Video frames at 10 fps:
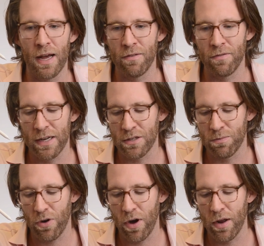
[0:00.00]
invest
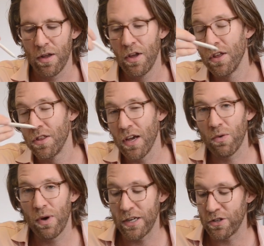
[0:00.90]
abroad. The other
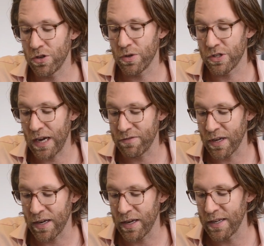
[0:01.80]
way to do it, which I've done it,